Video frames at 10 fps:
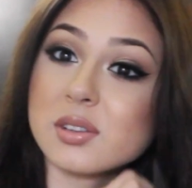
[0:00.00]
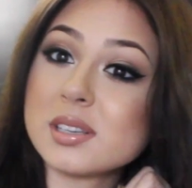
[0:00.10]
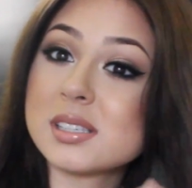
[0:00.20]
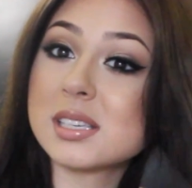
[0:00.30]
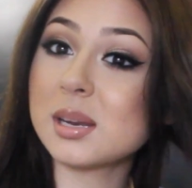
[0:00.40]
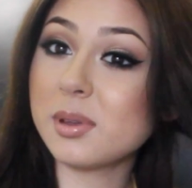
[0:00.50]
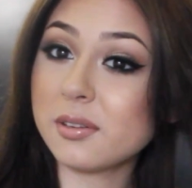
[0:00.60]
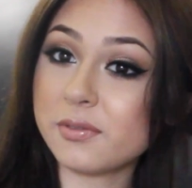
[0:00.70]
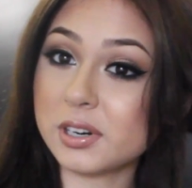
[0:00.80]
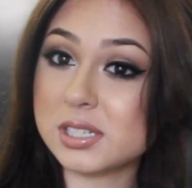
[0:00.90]
So this is gonna be
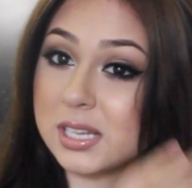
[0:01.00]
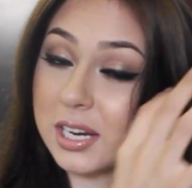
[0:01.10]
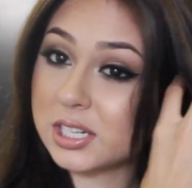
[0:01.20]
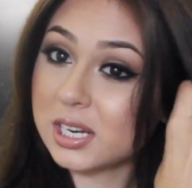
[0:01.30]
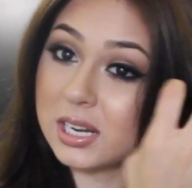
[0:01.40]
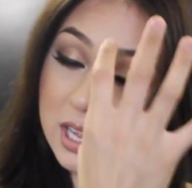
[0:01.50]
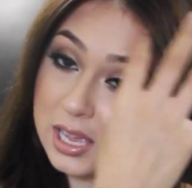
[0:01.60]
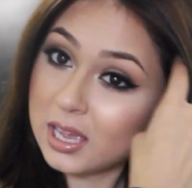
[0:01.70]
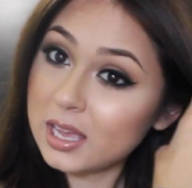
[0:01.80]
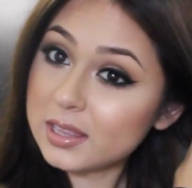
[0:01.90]
the first section,
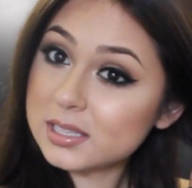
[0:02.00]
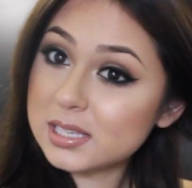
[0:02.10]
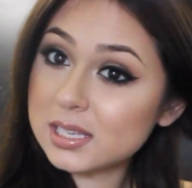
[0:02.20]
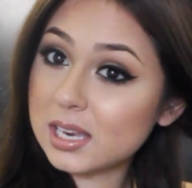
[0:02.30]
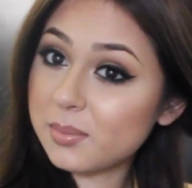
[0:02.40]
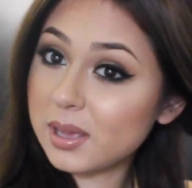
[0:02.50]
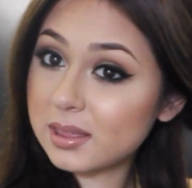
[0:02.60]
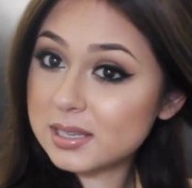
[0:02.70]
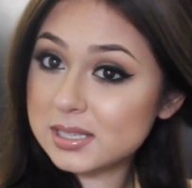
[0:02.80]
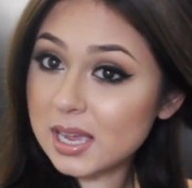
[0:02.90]
this is gonna be
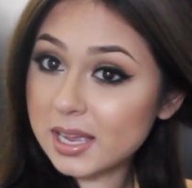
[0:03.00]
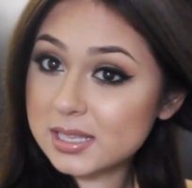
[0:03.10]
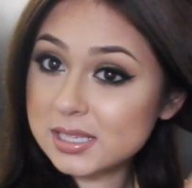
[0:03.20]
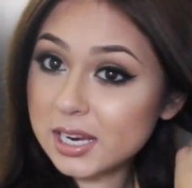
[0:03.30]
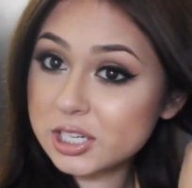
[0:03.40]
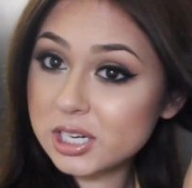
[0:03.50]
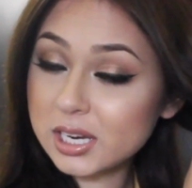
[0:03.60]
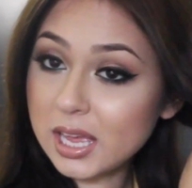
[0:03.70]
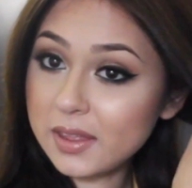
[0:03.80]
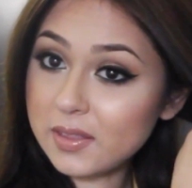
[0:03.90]
the second
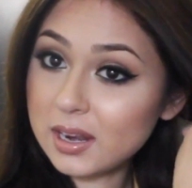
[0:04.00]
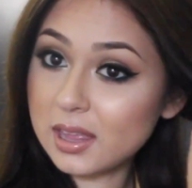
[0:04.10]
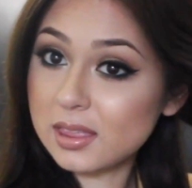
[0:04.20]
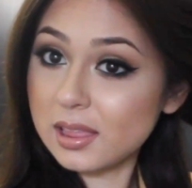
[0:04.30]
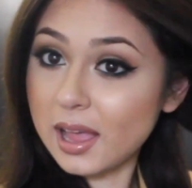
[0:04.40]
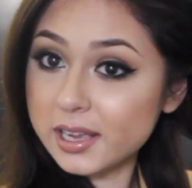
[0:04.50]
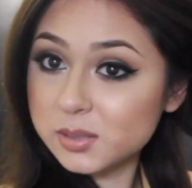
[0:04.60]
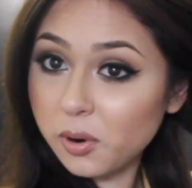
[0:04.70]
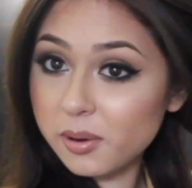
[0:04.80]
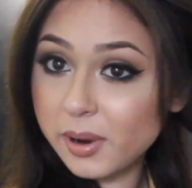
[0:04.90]
section, and then the
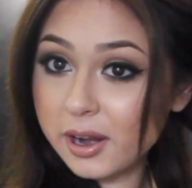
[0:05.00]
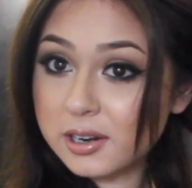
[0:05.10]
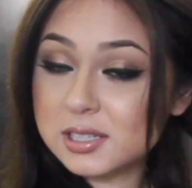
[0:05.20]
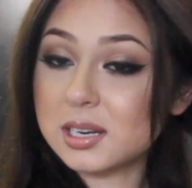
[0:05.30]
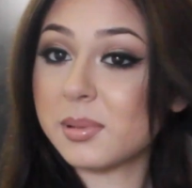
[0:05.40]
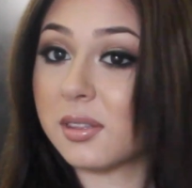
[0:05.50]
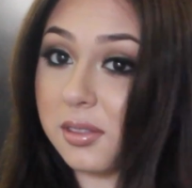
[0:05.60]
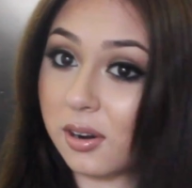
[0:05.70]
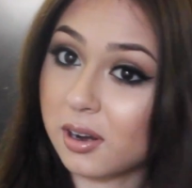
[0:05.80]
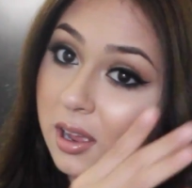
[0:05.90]
last part of my hair is gonna be the
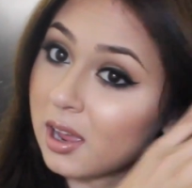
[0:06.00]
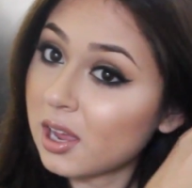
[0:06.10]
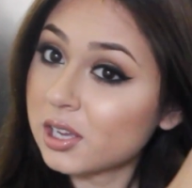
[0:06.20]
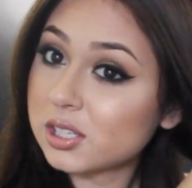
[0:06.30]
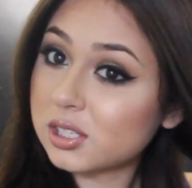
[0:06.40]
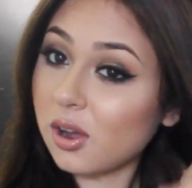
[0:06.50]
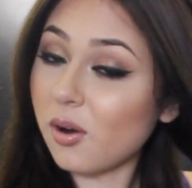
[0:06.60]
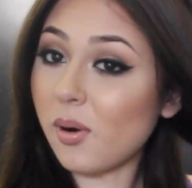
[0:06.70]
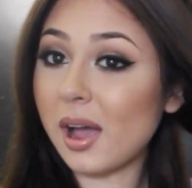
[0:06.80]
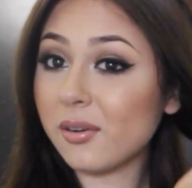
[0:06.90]
third.
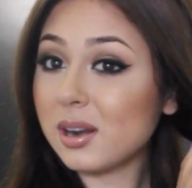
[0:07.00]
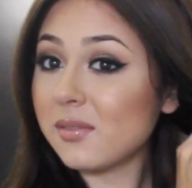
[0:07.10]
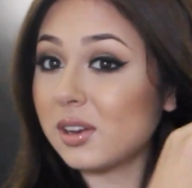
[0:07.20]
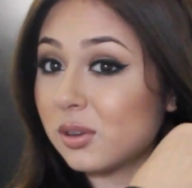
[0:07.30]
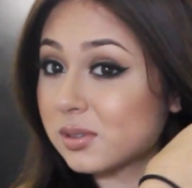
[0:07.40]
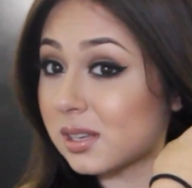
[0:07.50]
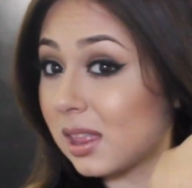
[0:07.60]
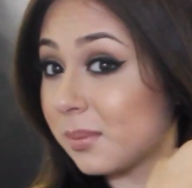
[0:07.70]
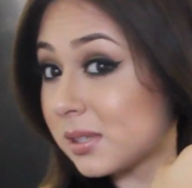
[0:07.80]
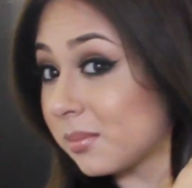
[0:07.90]
So I don't even use
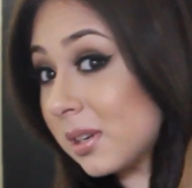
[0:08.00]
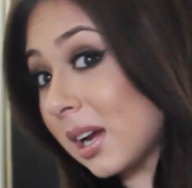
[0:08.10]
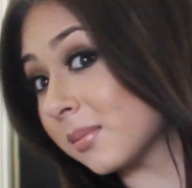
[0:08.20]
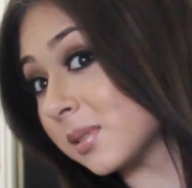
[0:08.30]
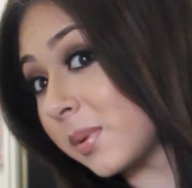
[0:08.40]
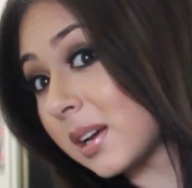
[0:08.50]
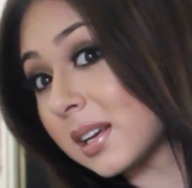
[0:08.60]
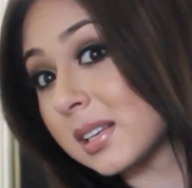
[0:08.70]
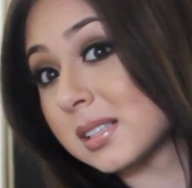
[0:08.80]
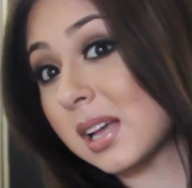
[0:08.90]
clips sometimes
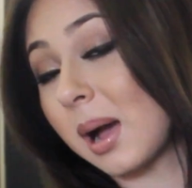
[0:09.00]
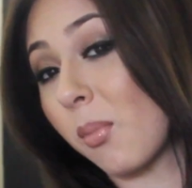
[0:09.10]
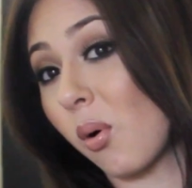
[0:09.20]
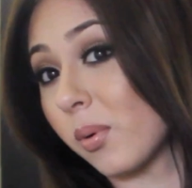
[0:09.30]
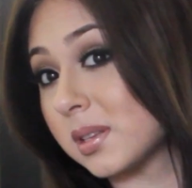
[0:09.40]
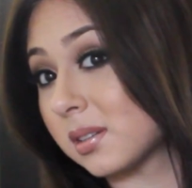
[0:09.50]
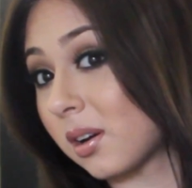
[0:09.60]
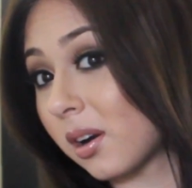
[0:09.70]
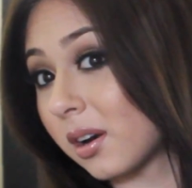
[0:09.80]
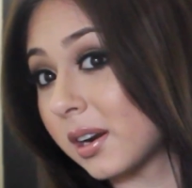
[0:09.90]
because I'm always in a
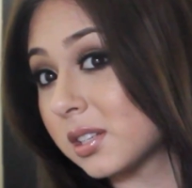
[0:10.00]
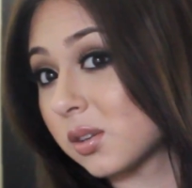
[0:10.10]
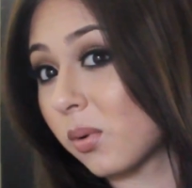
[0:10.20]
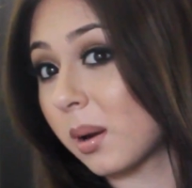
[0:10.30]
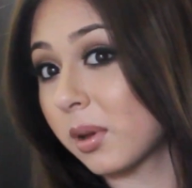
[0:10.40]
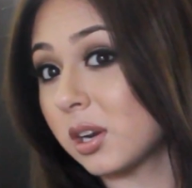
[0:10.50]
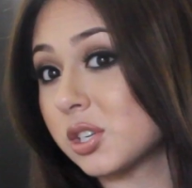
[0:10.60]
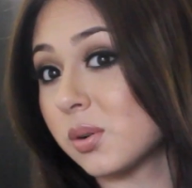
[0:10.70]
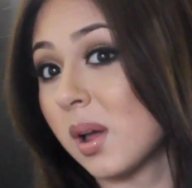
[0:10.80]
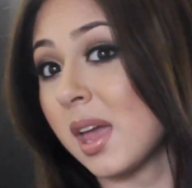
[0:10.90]
hurry. So what I'm gonna
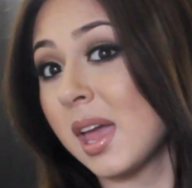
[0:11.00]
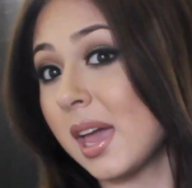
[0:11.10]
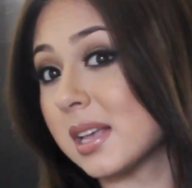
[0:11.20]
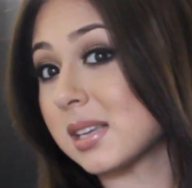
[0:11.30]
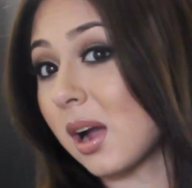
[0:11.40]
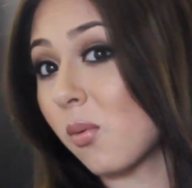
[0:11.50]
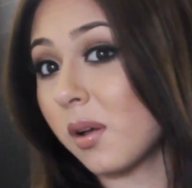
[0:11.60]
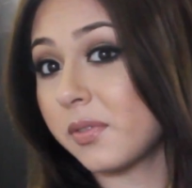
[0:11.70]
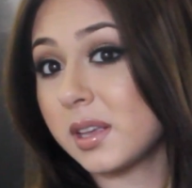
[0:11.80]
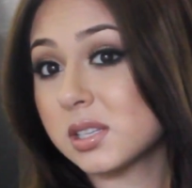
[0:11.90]
do is I
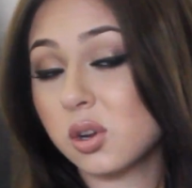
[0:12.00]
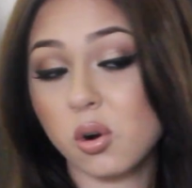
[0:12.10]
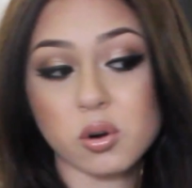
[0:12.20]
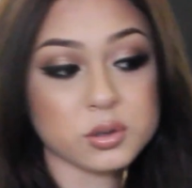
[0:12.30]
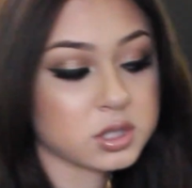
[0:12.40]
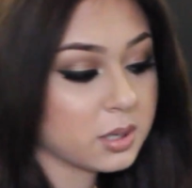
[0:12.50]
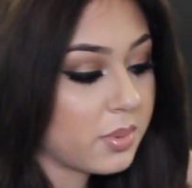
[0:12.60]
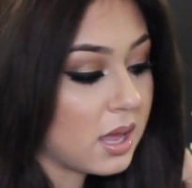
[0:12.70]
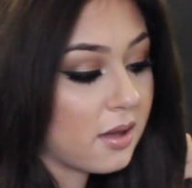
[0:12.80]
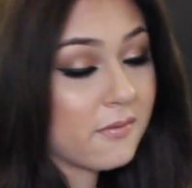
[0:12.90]
want these curls to
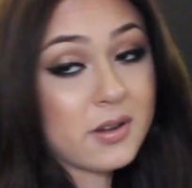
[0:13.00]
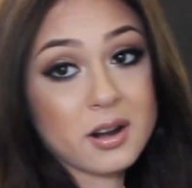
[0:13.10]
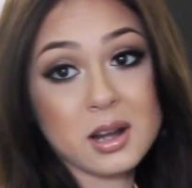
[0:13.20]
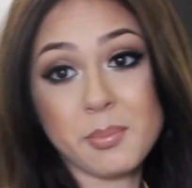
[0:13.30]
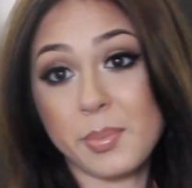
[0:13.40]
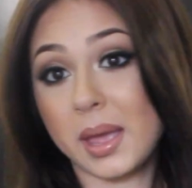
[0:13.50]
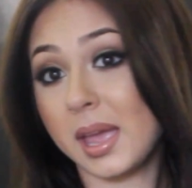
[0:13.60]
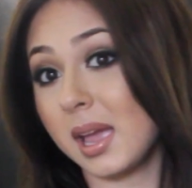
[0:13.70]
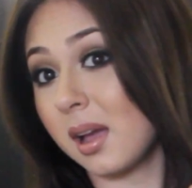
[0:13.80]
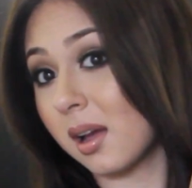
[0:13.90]
be very
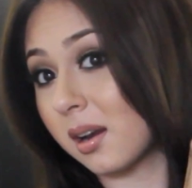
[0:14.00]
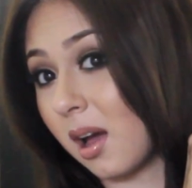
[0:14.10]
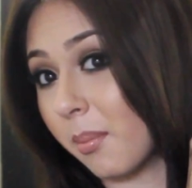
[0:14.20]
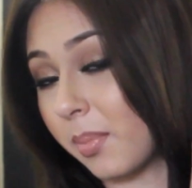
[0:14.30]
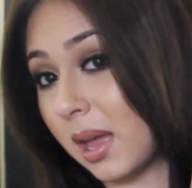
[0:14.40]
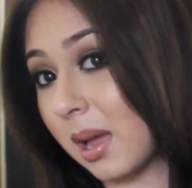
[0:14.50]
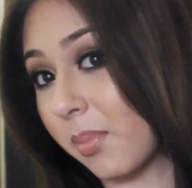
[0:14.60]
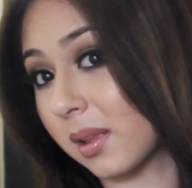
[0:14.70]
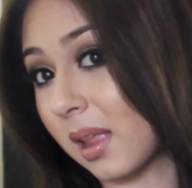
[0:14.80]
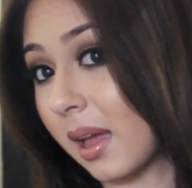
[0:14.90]
big, not big,
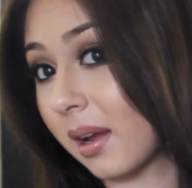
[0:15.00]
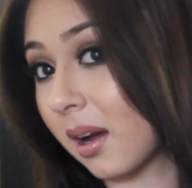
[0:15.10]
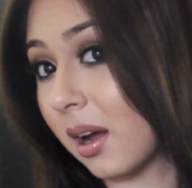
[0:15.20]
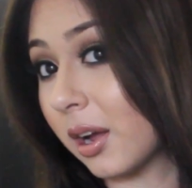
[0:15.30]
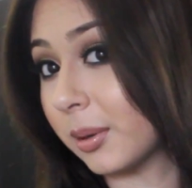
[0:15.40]
but like